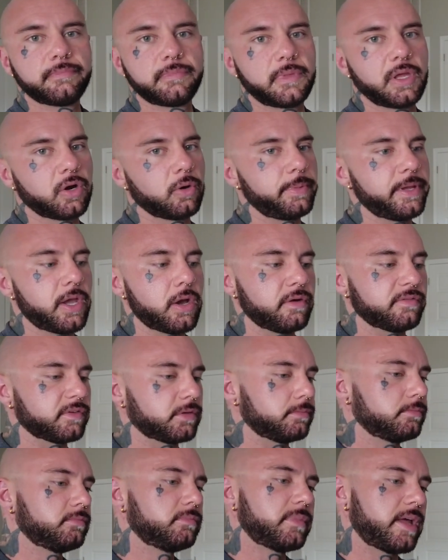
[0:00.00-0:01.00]
it'll be
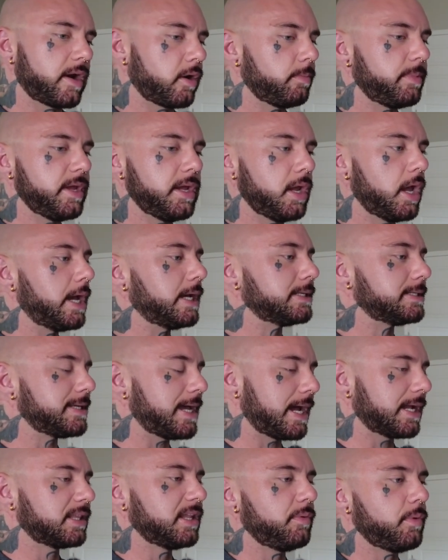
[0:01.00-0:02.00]
over. That'll be
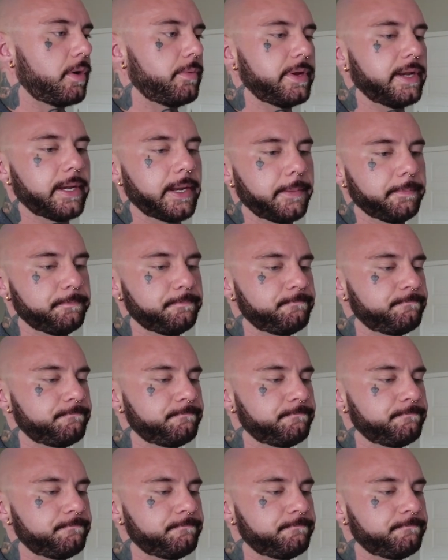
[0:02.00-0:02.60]
exactly what we need.